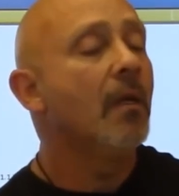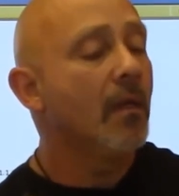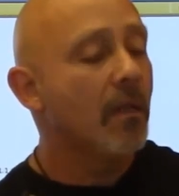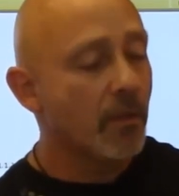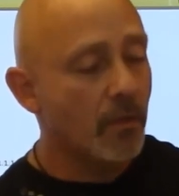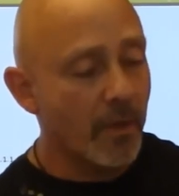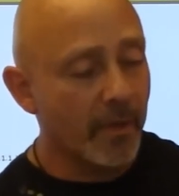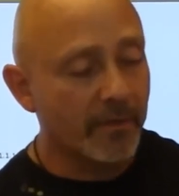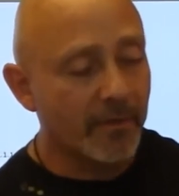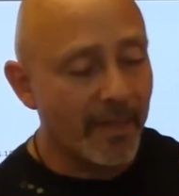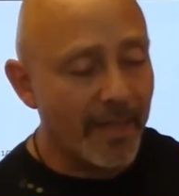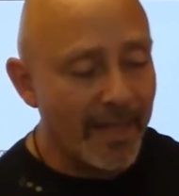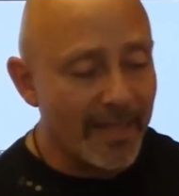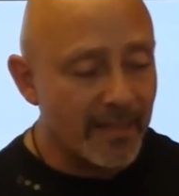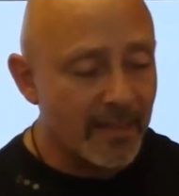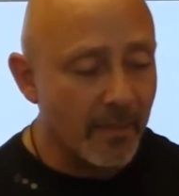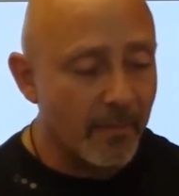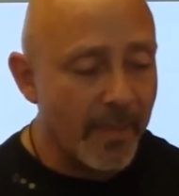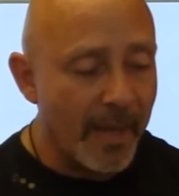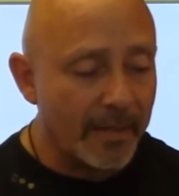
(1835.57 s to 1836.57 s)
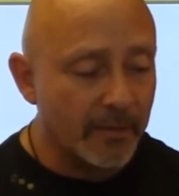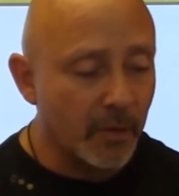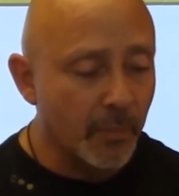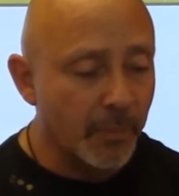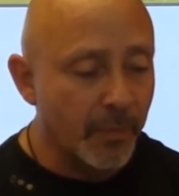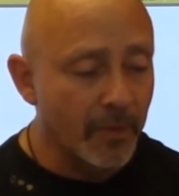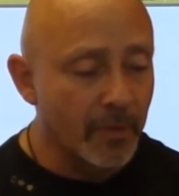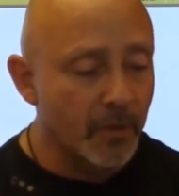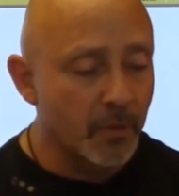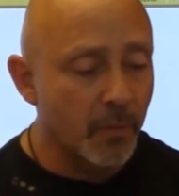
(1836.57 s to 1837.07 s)
you have to exit back to
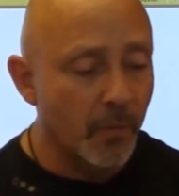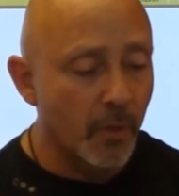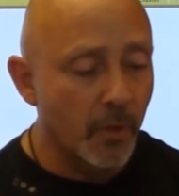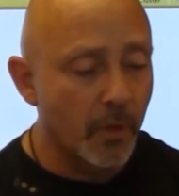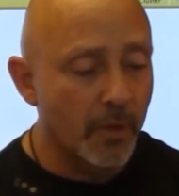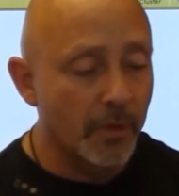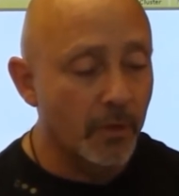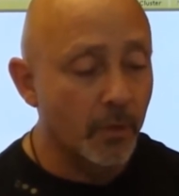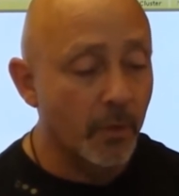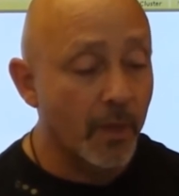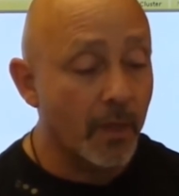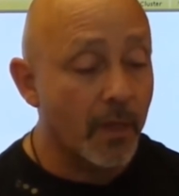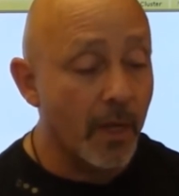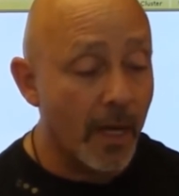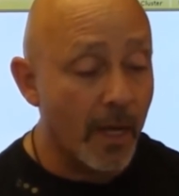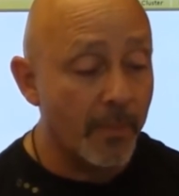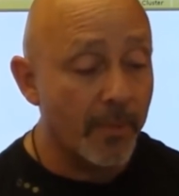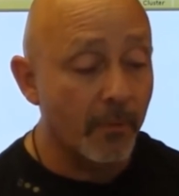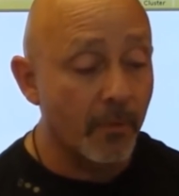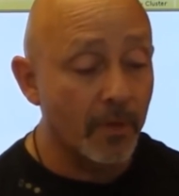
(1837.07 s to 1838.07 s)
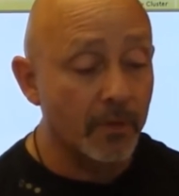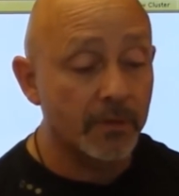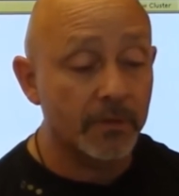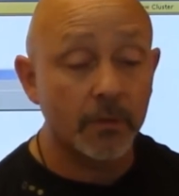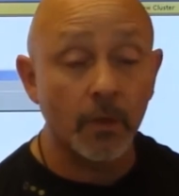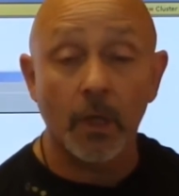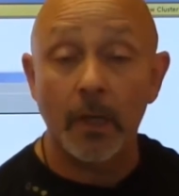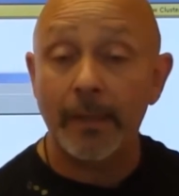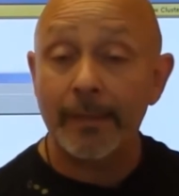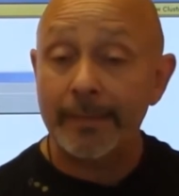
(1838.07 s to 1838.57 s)
privilege mode and do a copy, run,
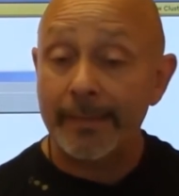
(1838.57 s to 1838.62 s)
start,